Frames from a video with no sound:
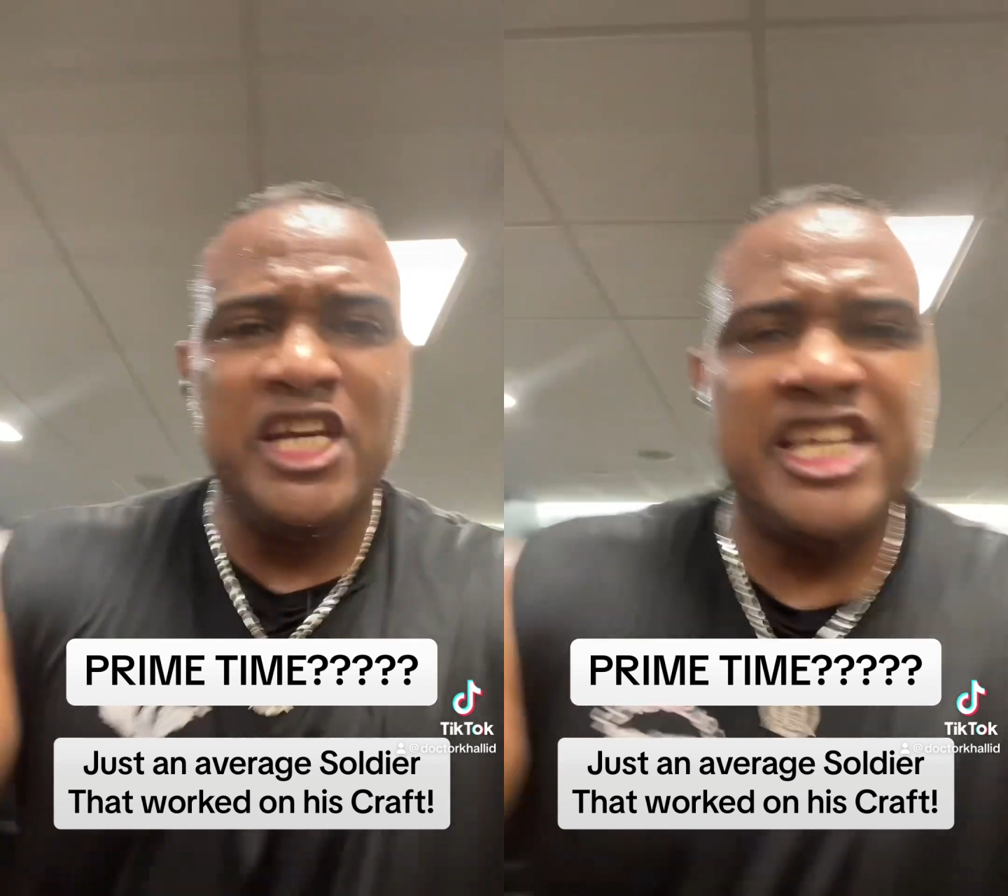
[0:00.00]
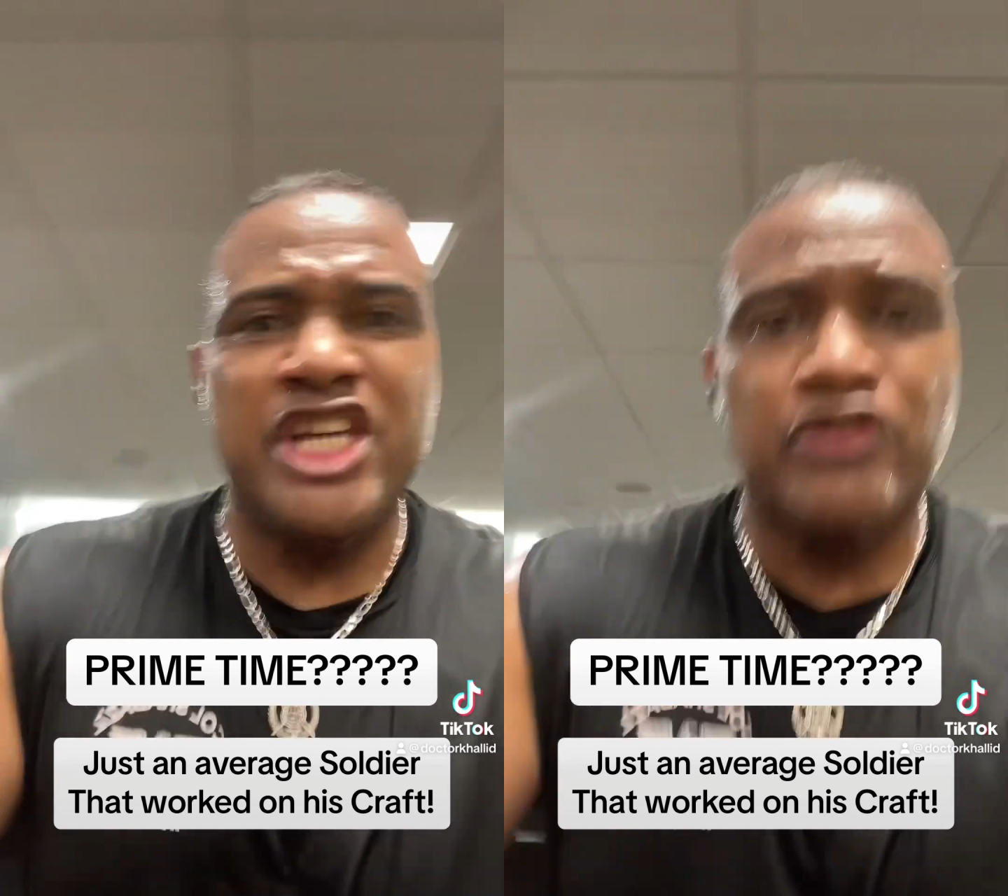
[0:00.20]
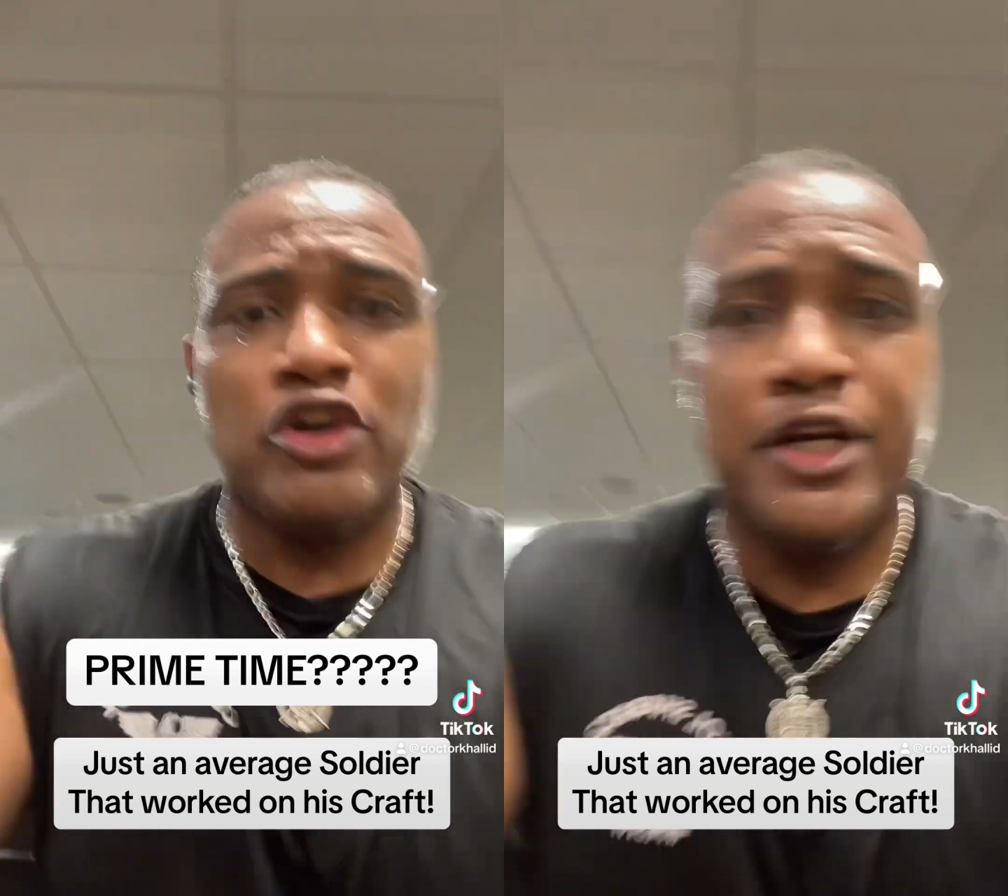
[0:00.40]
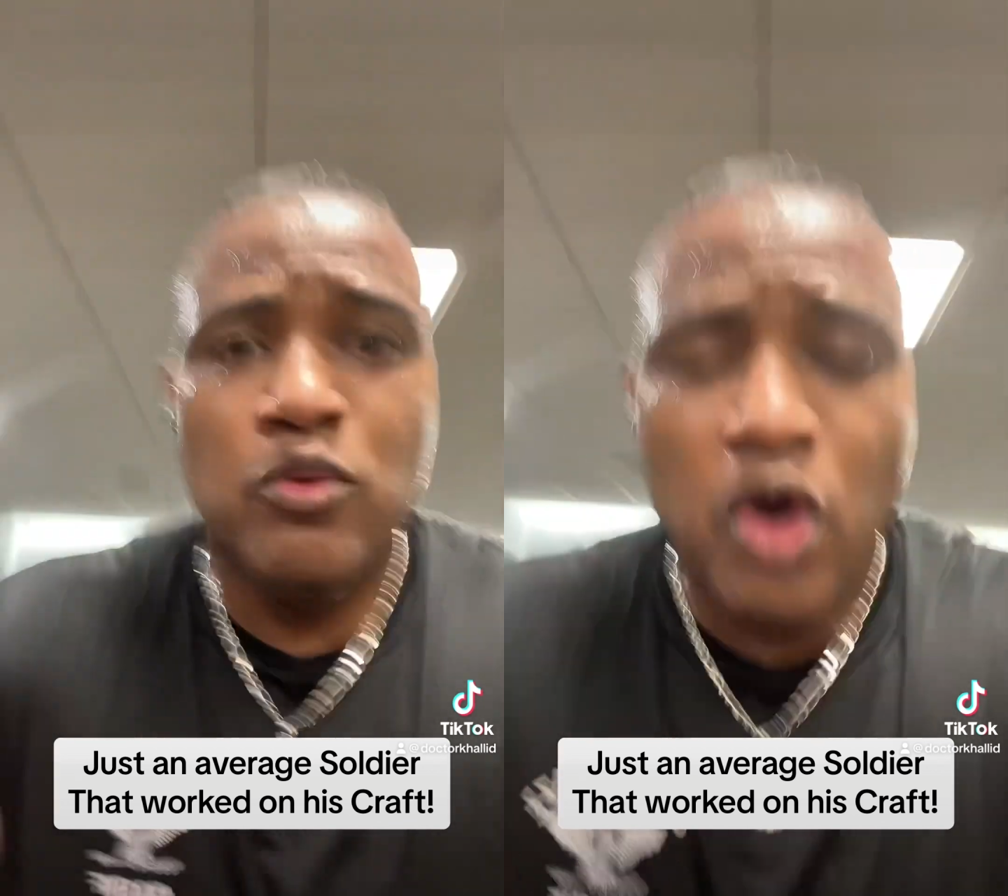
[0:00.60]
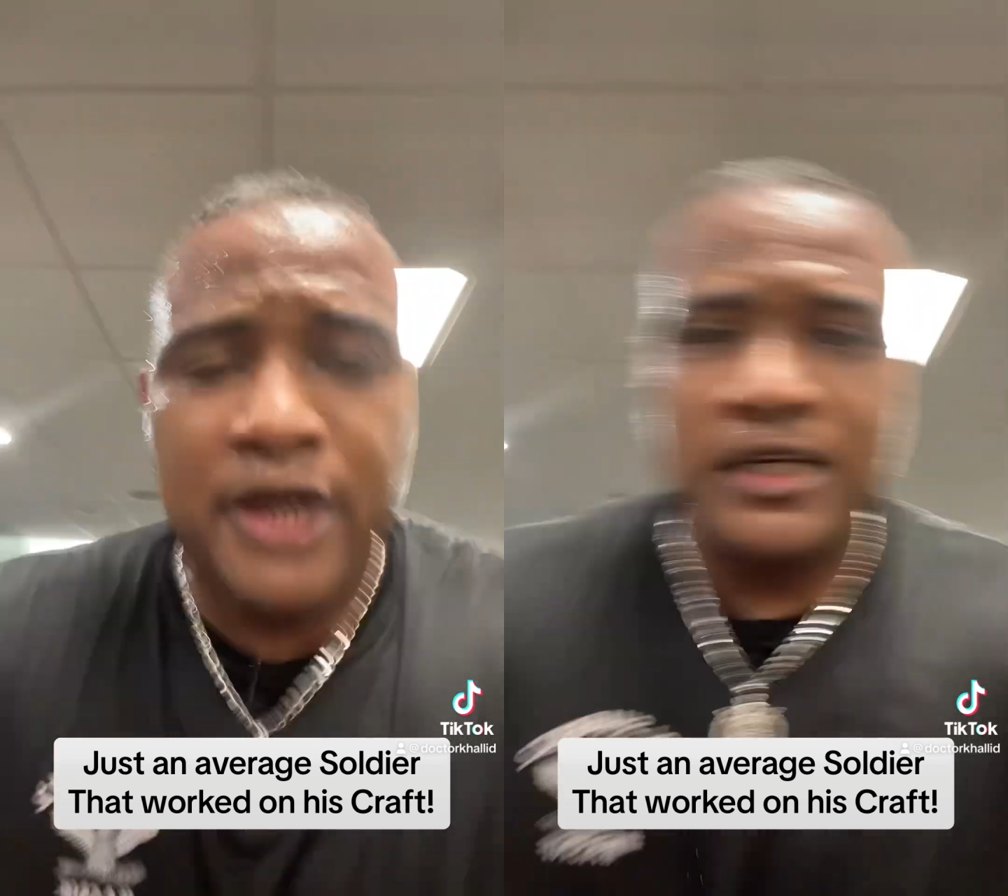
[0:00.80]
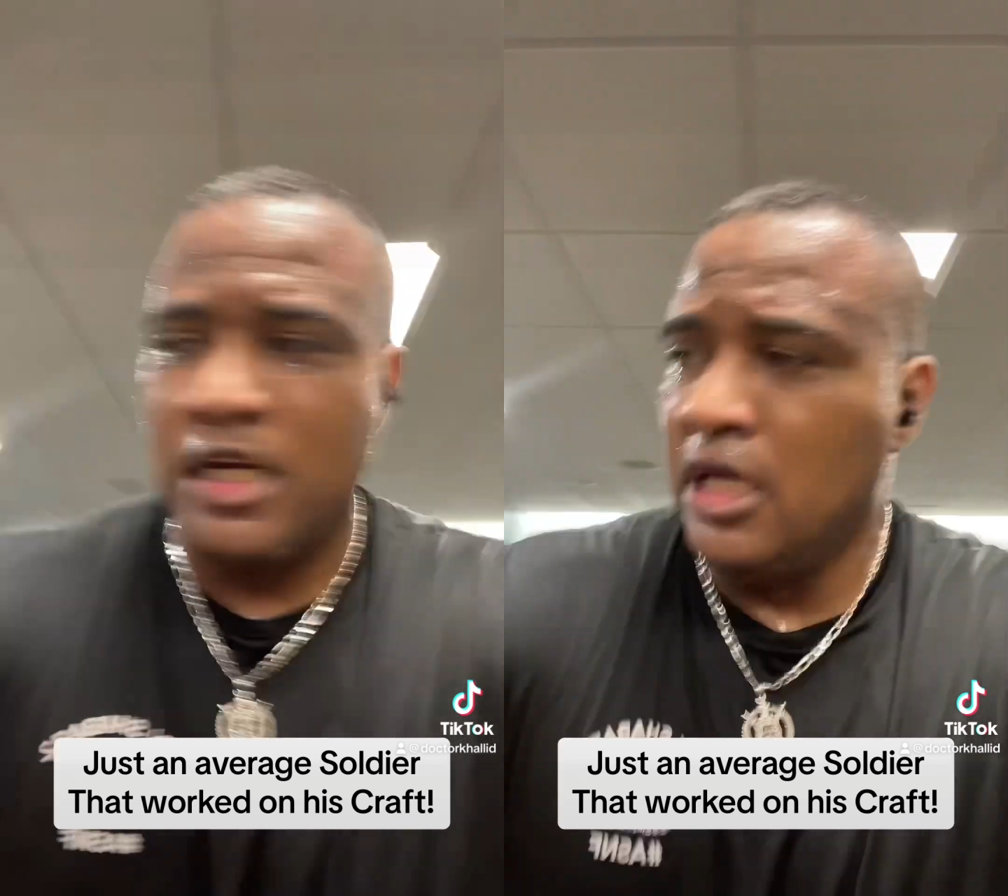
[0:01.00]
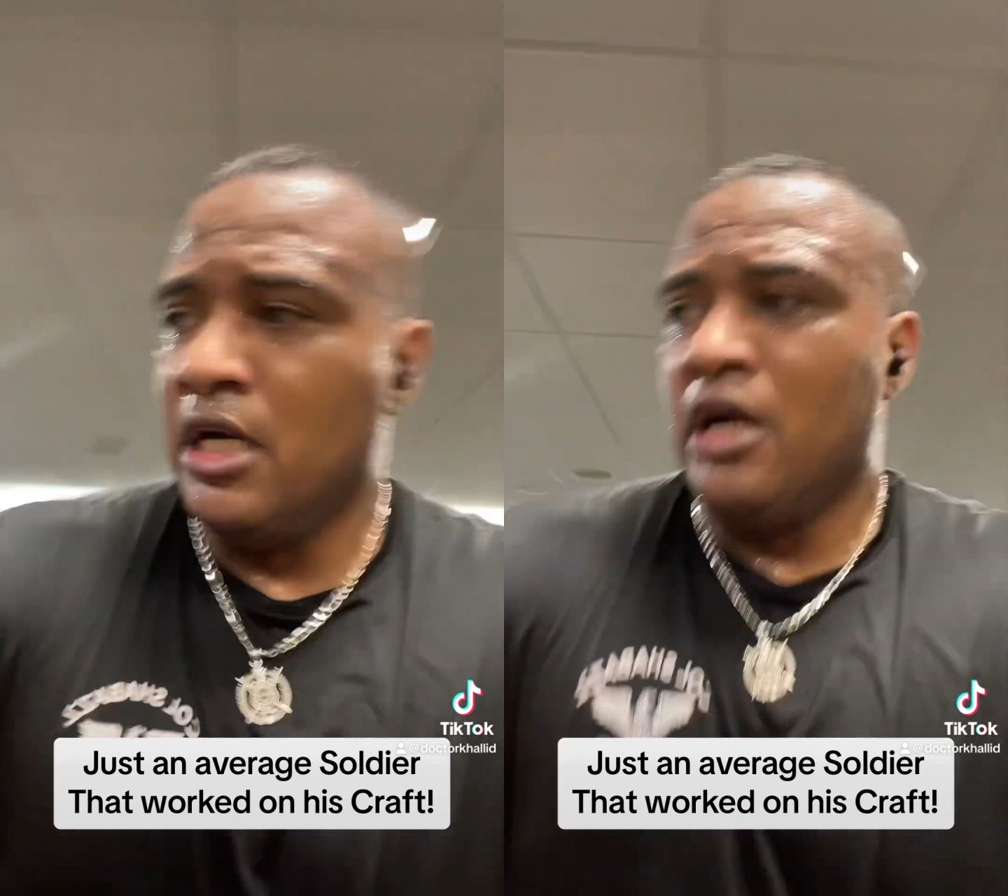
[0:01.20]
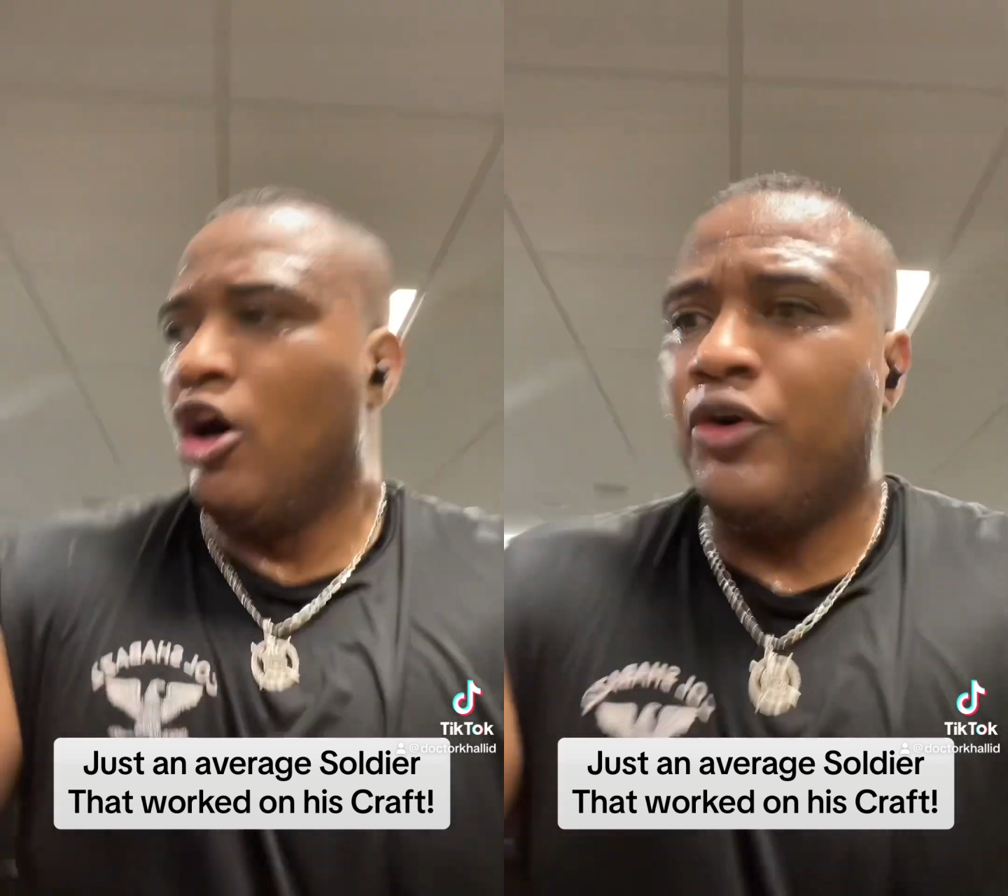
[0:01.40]
You're 31,
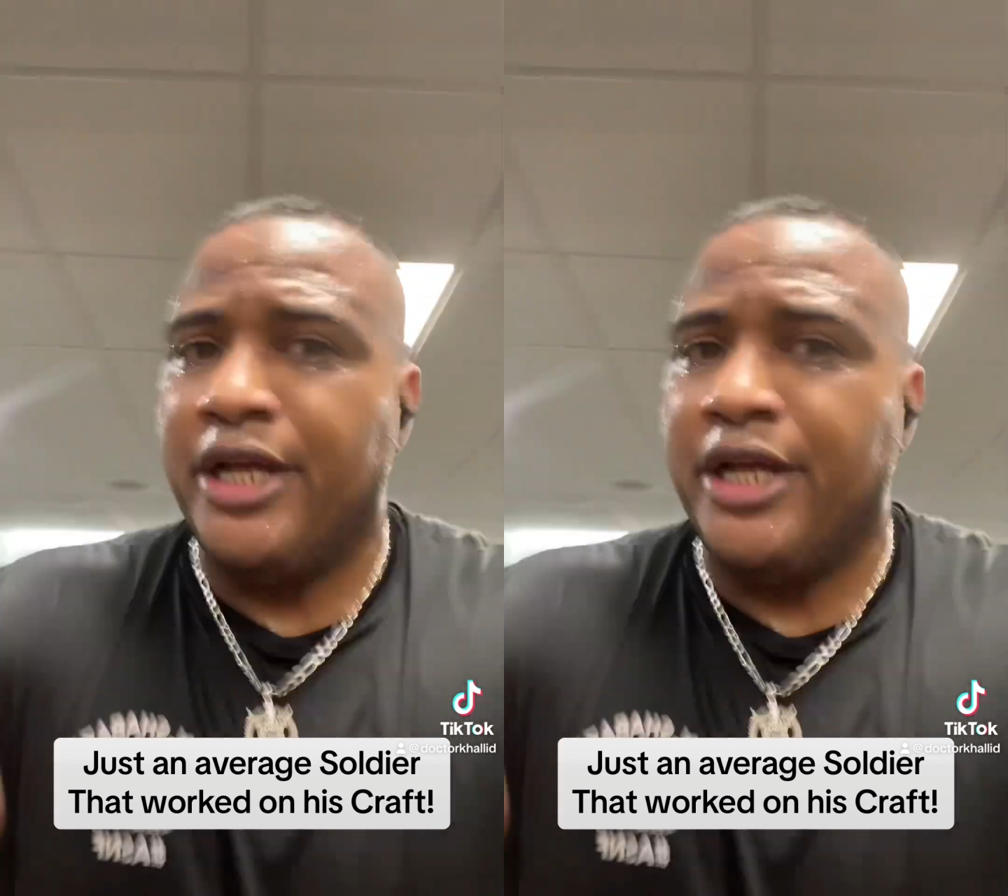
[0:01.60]
oh,